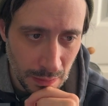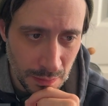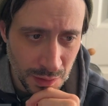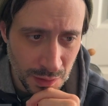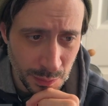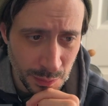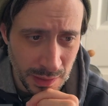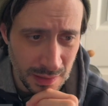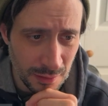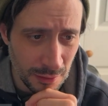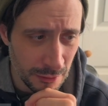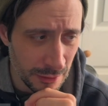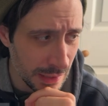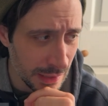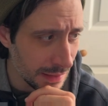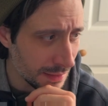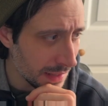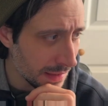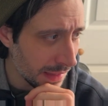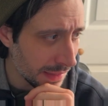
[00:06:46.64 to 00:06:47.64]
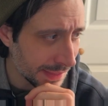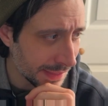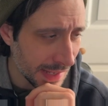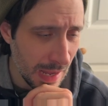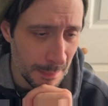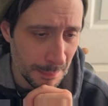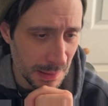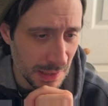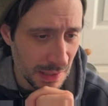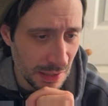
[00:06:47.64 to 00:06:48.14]
So we could already see that the
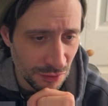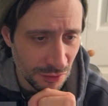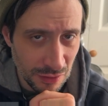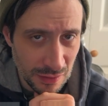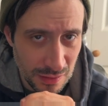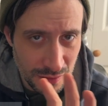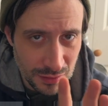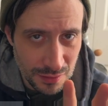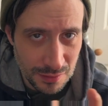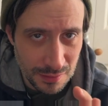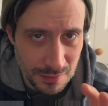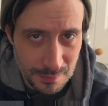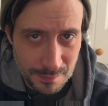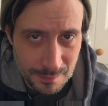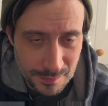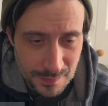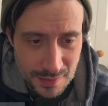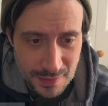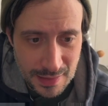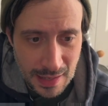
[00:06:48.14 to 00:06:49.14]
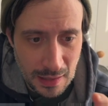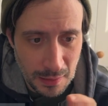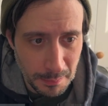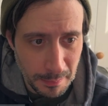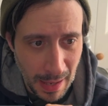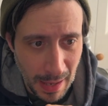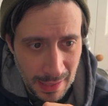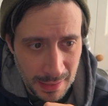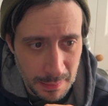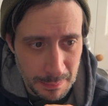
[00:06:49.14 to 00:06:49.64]
competition's scaled
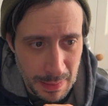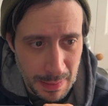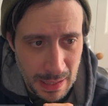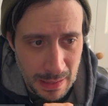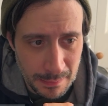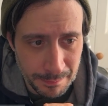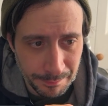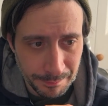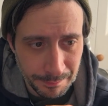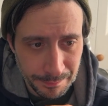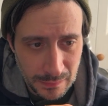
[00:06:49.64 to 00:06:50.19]
back a bit.